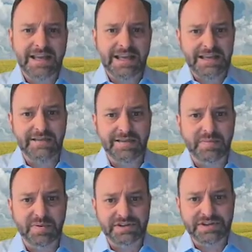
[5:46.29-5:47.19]
in the
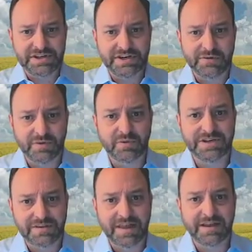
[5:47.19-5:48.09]
precision with
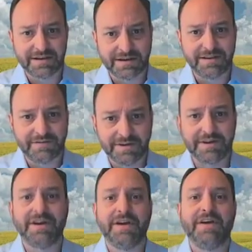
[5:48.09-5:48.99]
which they can deliver.